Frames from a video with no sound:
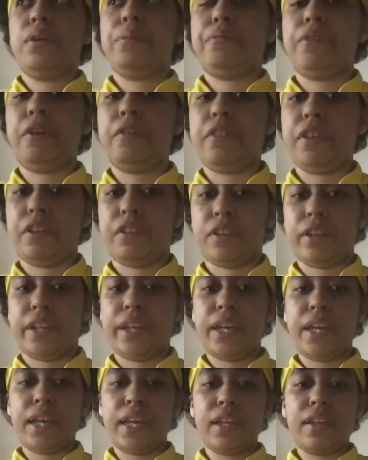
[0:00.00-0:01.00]

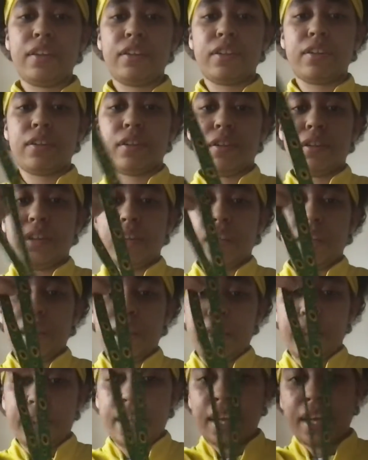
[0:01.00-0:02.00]
previously, is
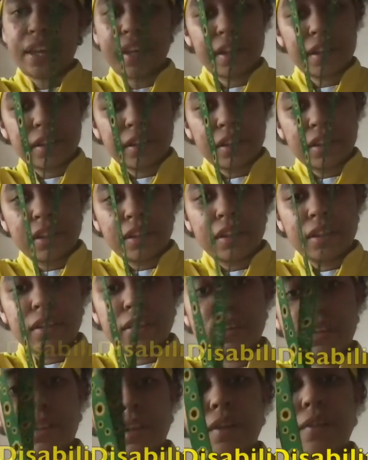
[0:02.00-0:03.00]
the
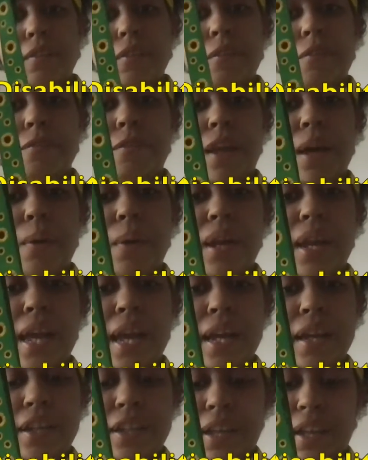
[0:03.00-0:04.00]
Sunflower
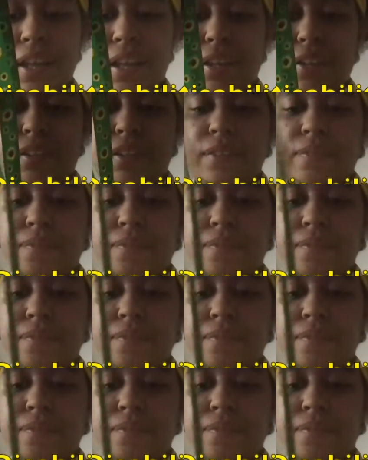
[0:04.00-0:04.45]
Lanyard.